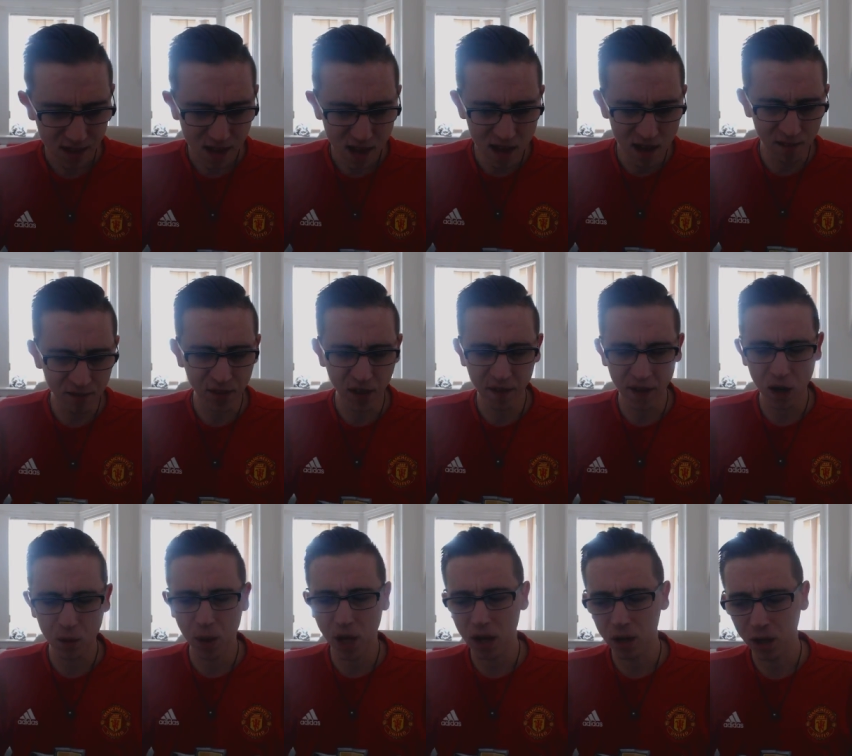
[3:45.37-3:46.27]
after that,
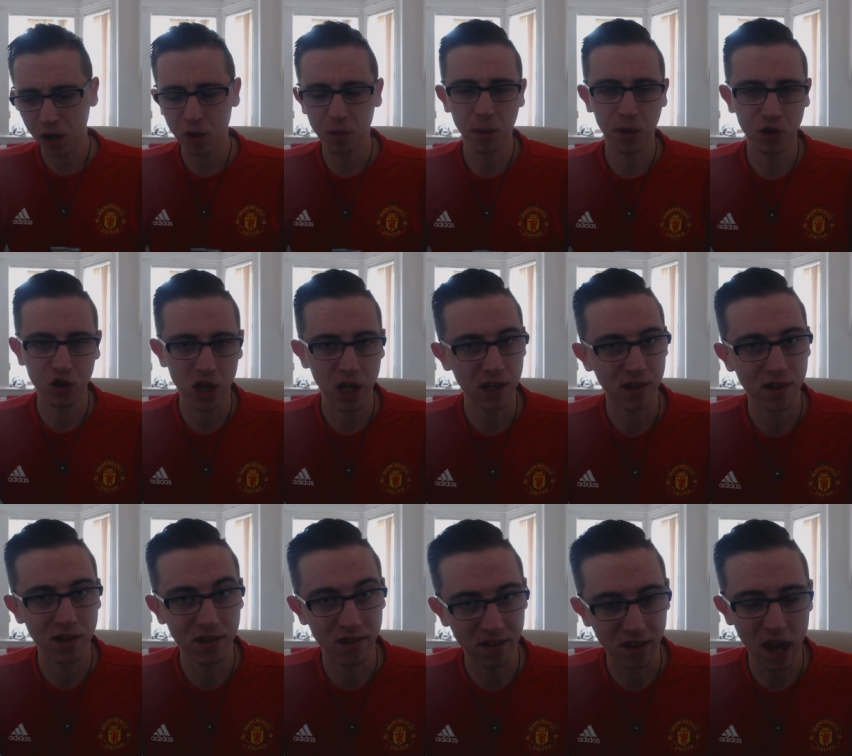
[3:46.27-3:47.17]
we had a couple of
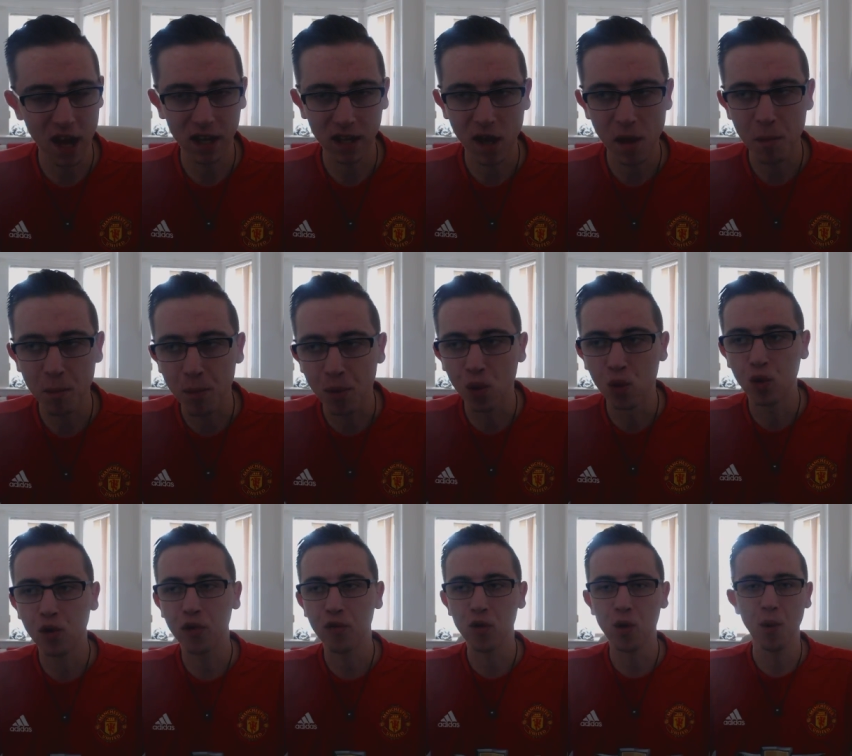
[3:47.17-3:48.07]
chances. Zlatan
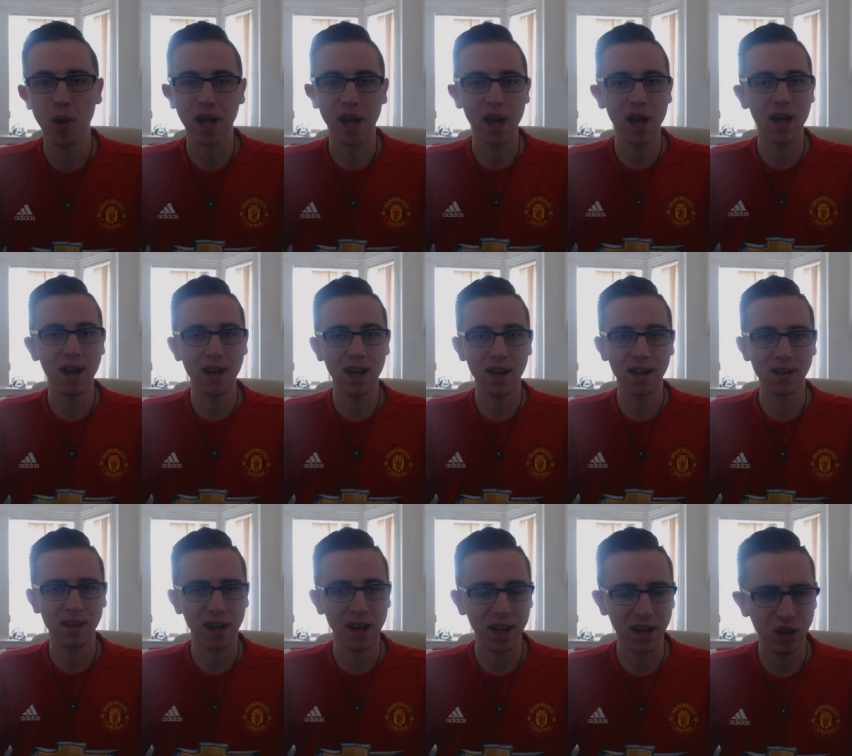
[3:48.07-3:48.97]
broke through again, and
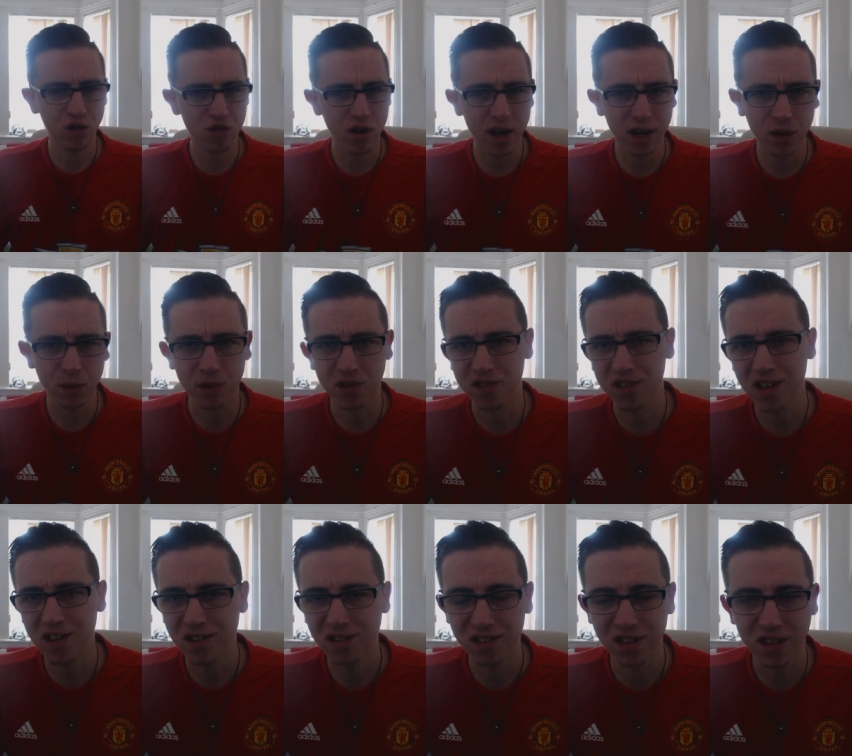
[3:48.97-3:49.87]
uh, he tried to
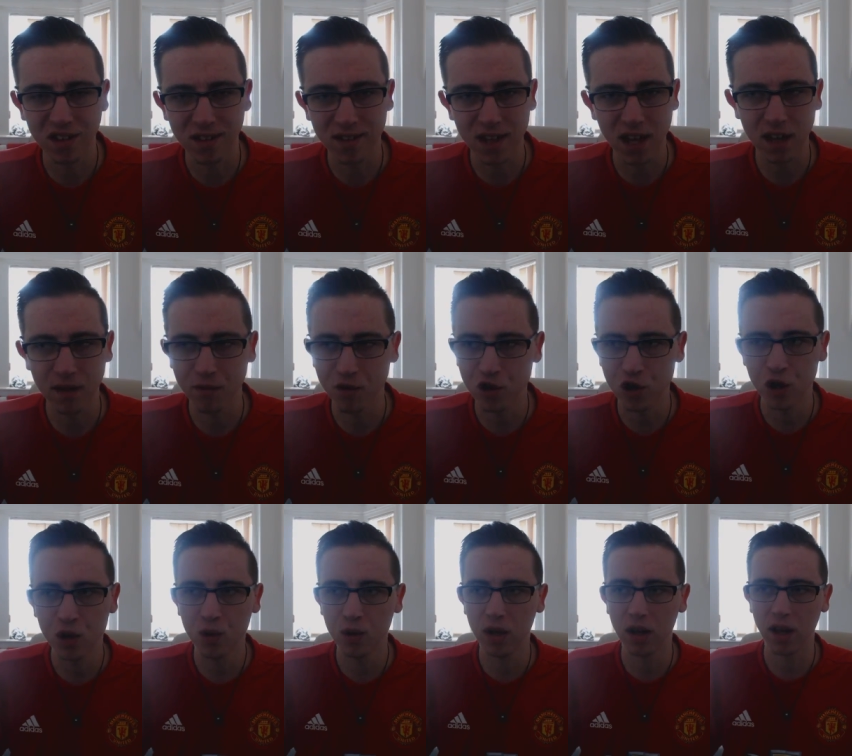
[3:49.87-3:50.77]
assist instead of
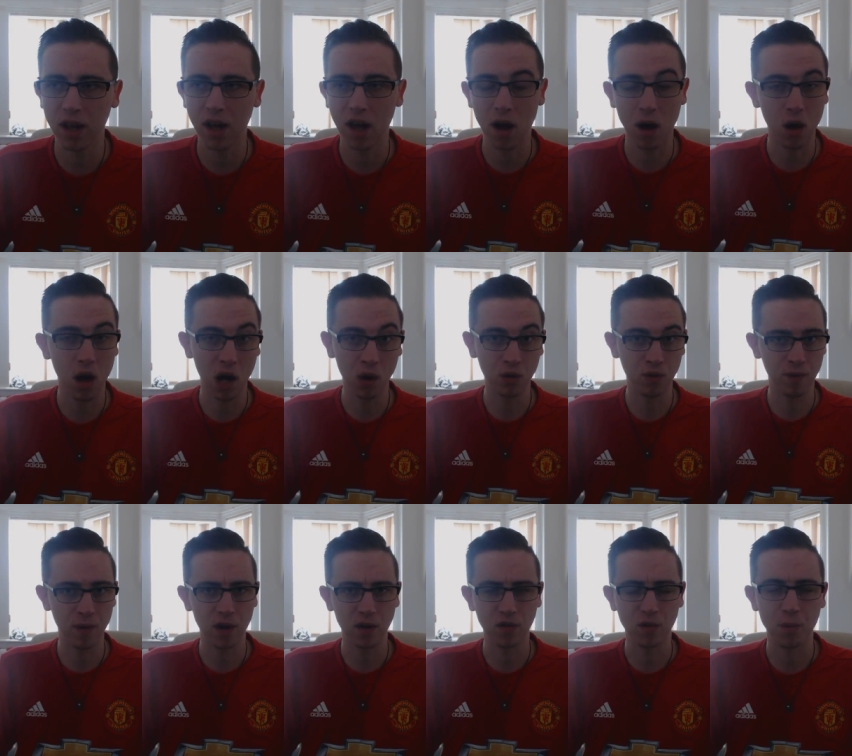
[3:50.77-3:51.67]
shoot. Like, I, I was
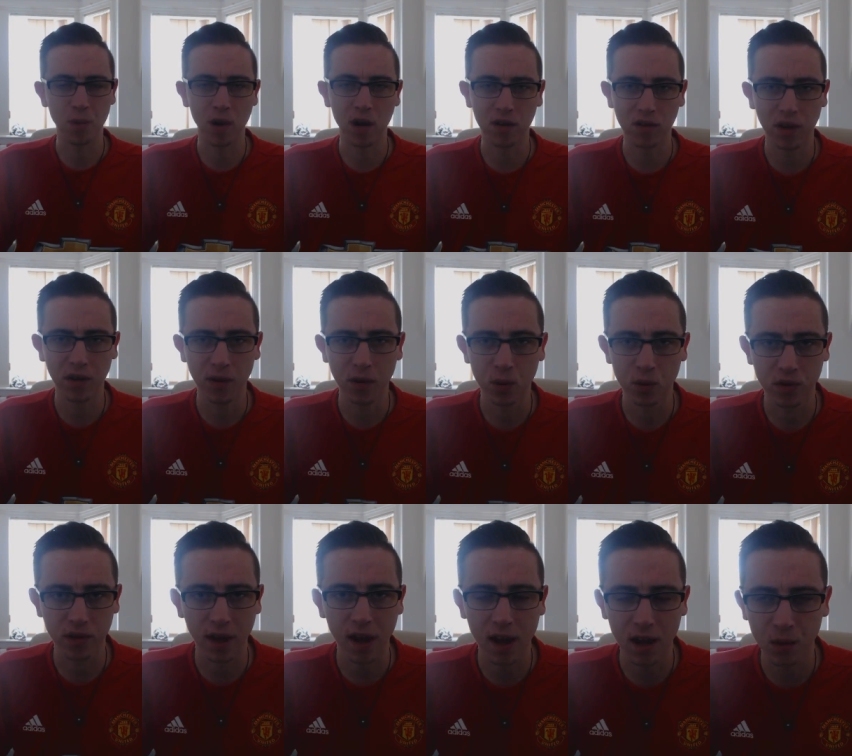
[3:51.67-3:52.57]
very surprised. I thought
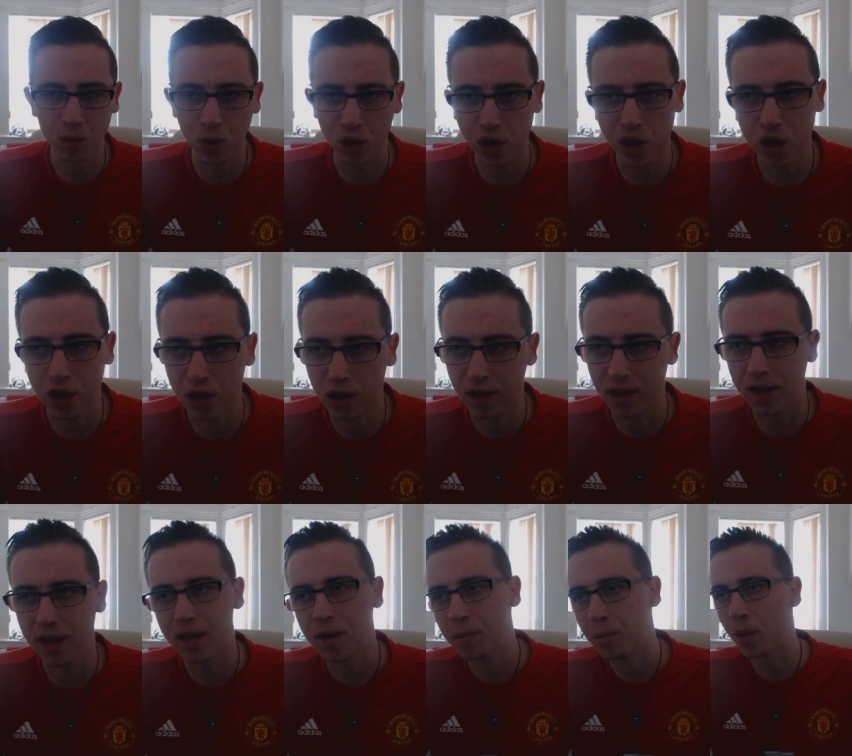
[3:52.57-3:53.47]
Zlatan would curl it
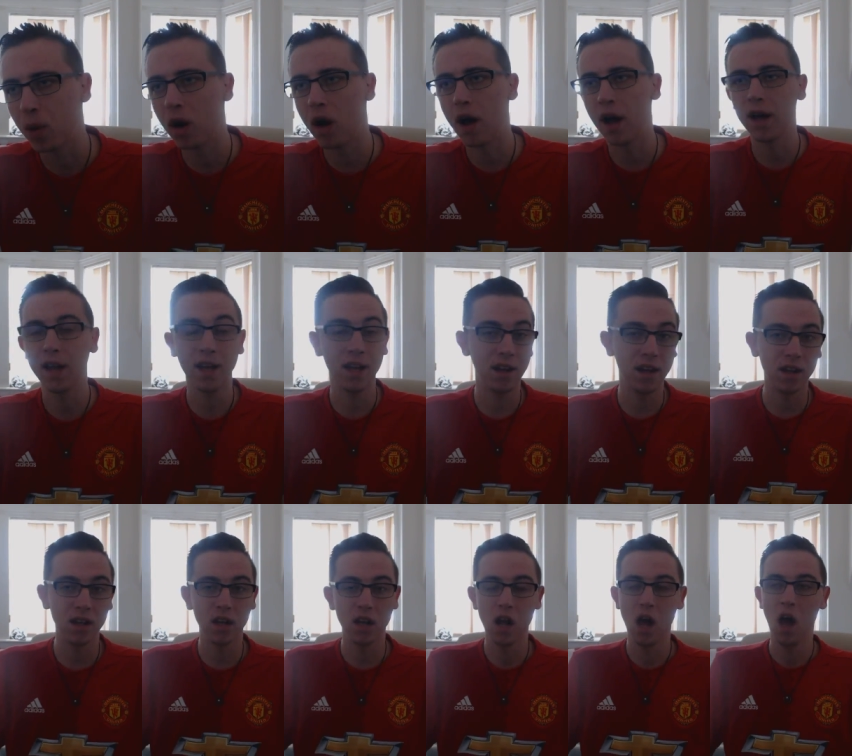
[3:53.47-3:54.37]
in, but uh, he
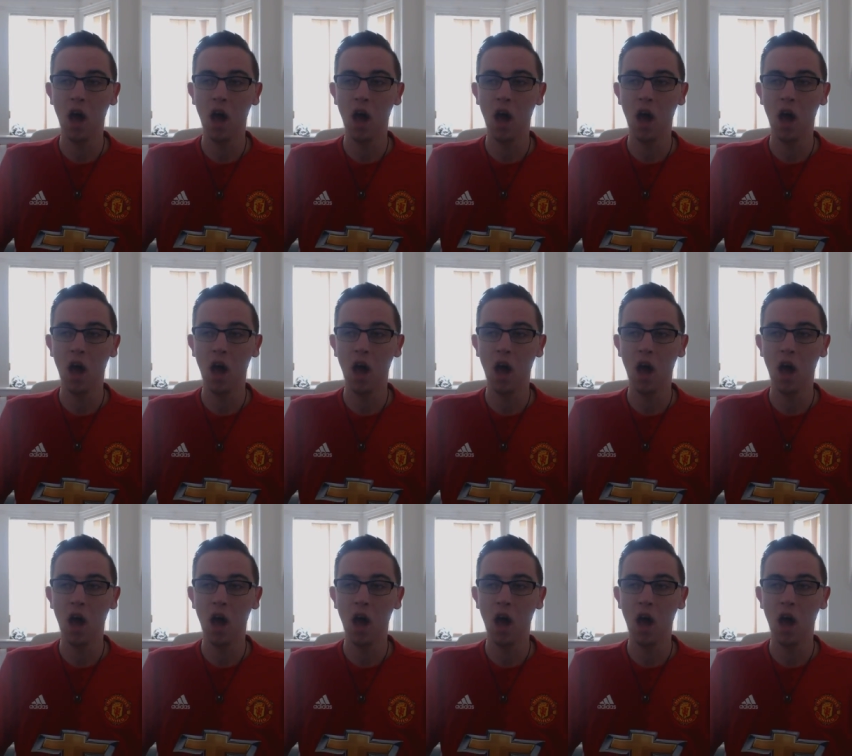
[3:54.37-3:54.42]
didn't.